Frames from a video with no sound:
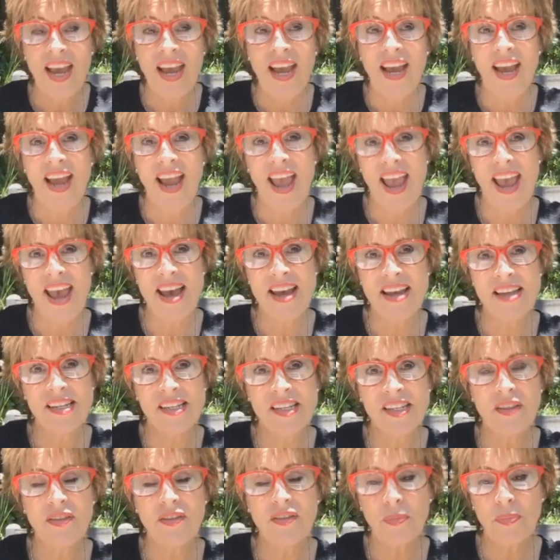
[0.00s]
And
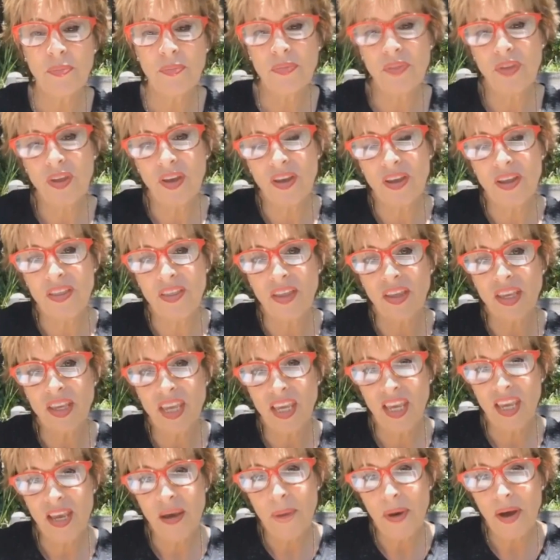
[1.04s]
the, the, the
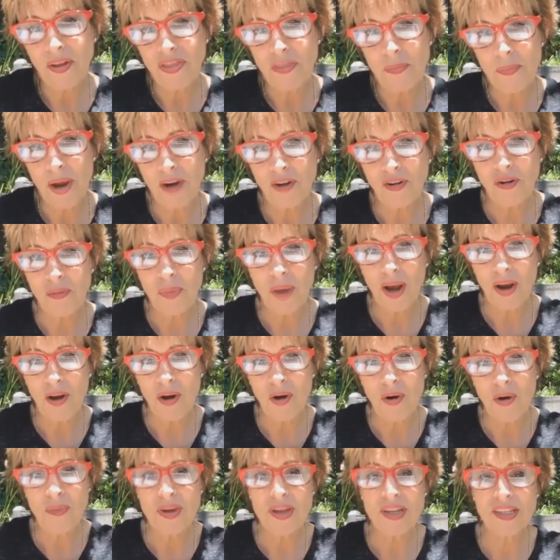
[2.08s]
key about the
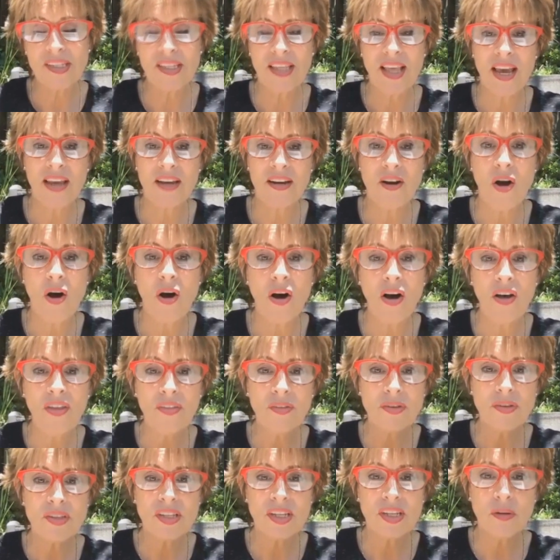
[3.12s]
microbiome is that all those little